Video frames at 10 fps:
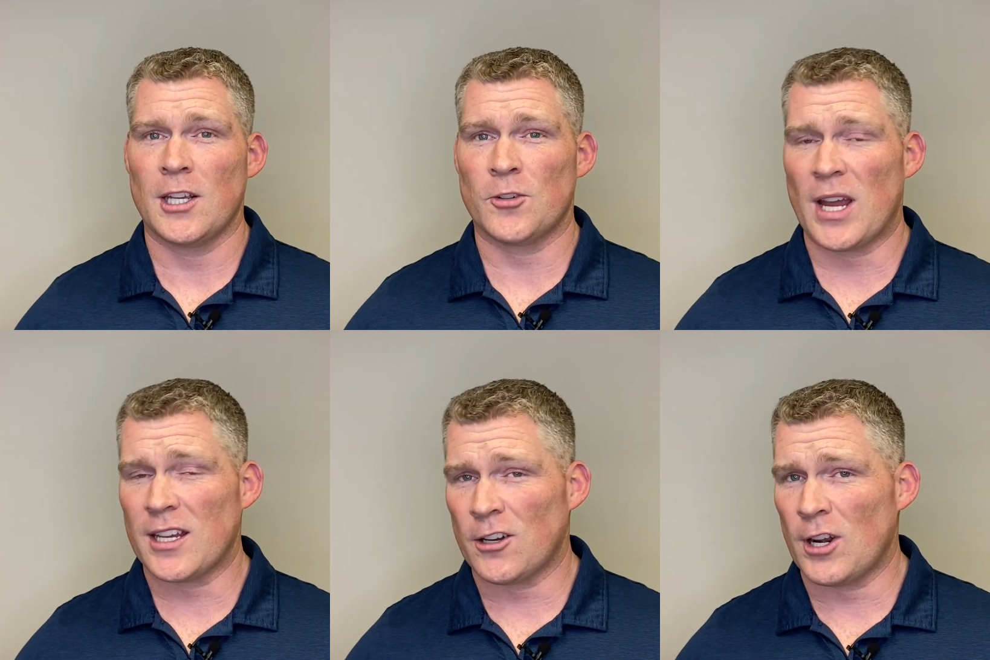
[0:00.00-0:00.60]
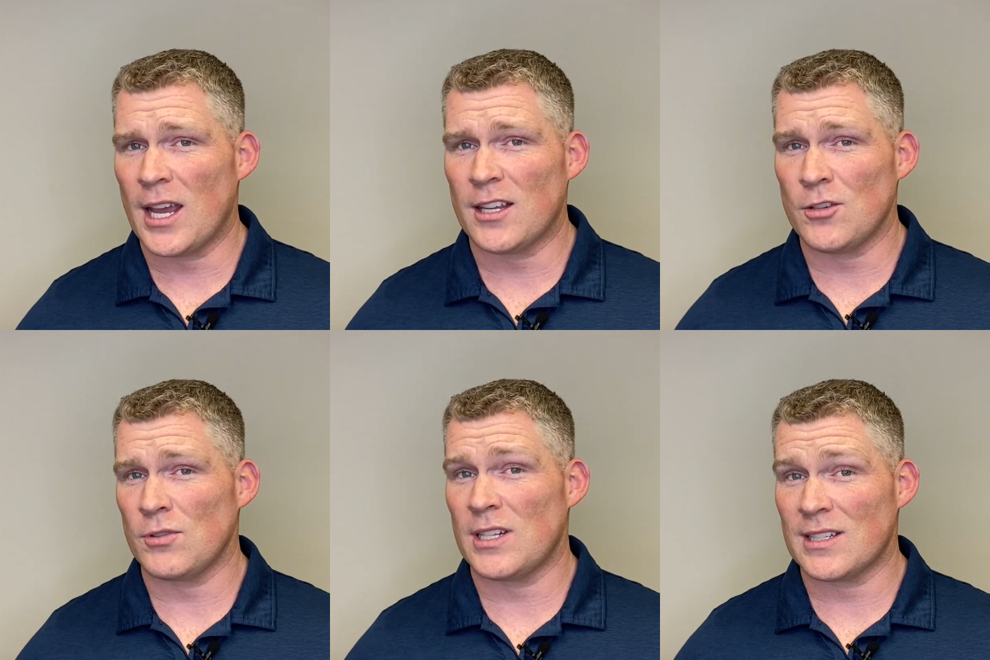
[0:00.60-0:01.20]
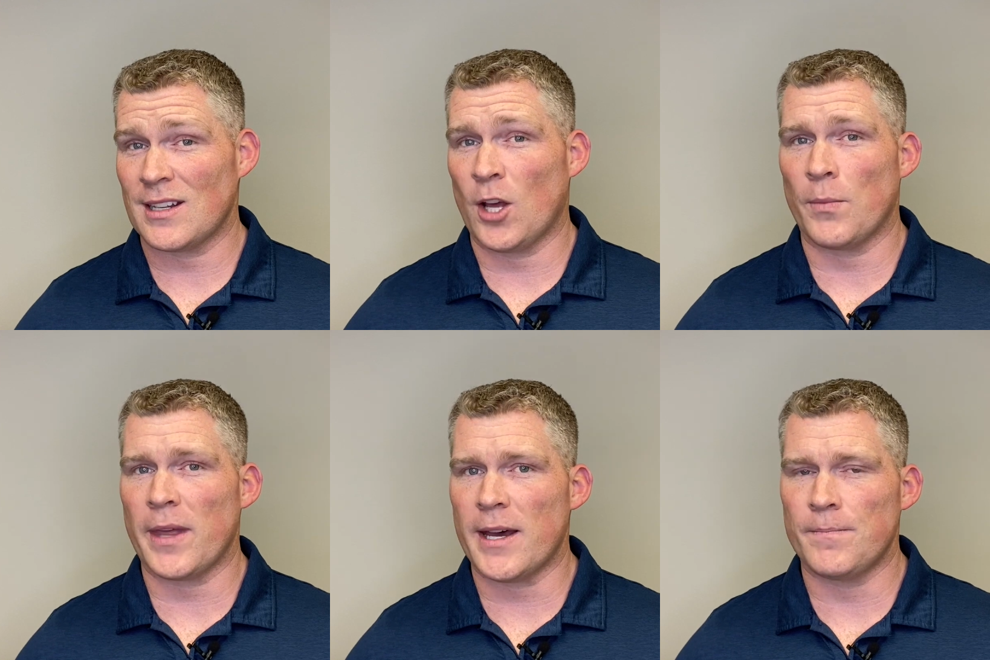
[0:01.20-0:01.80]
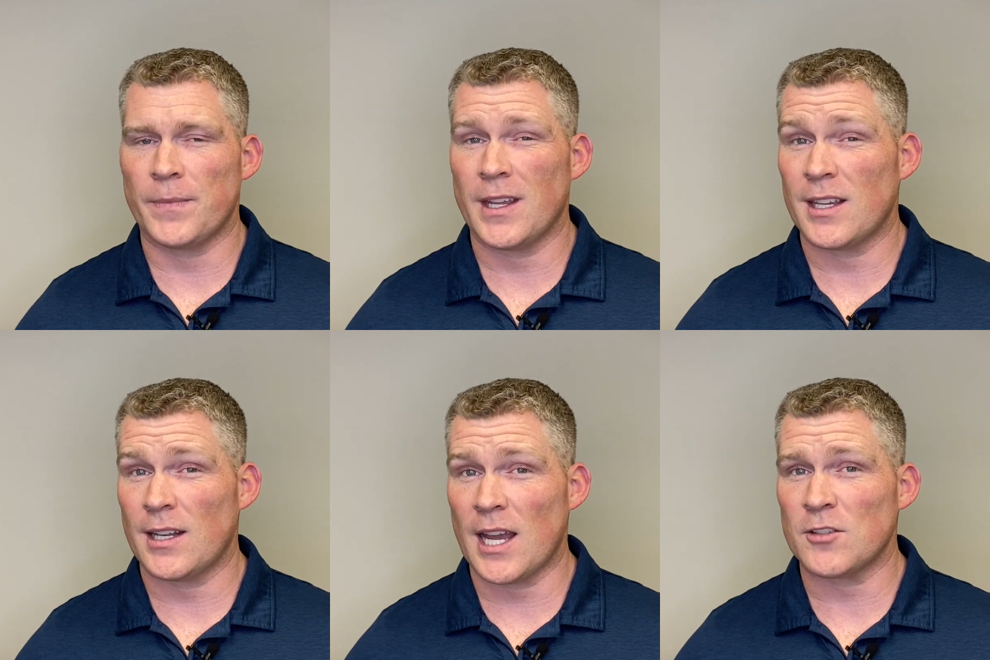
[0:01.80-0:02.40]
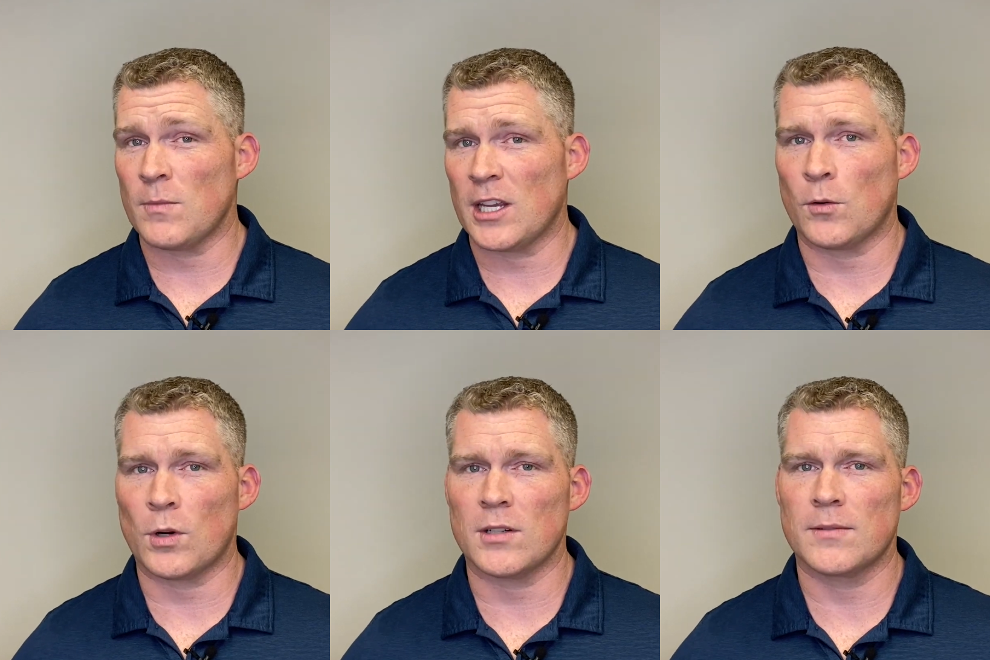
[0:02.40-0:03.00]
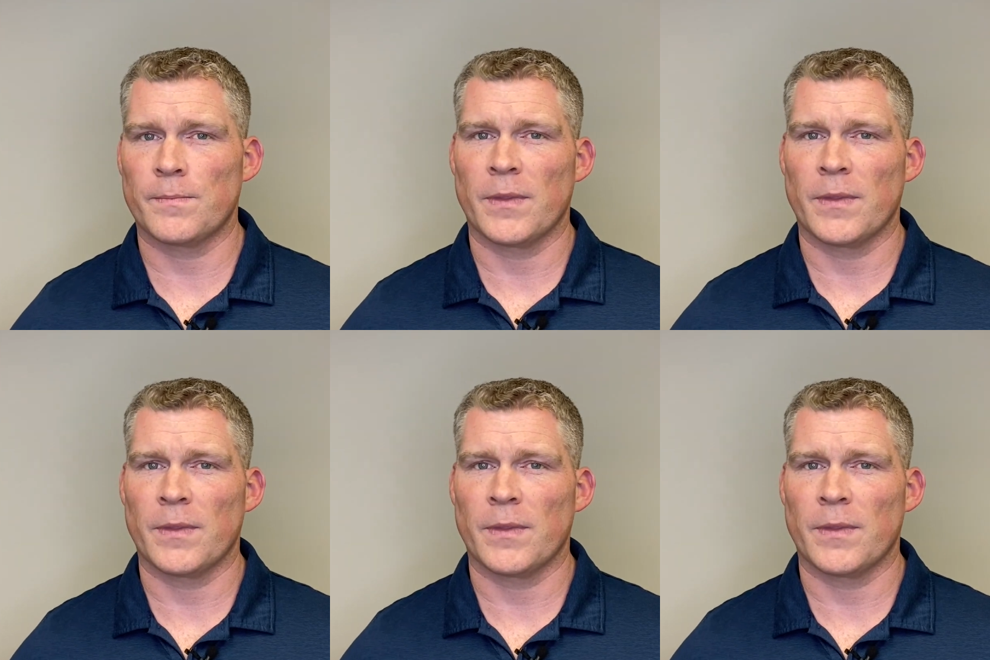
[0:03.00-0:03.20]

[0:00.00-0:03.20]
Cracking your neck usually doesn't help that. It can actually make it worse.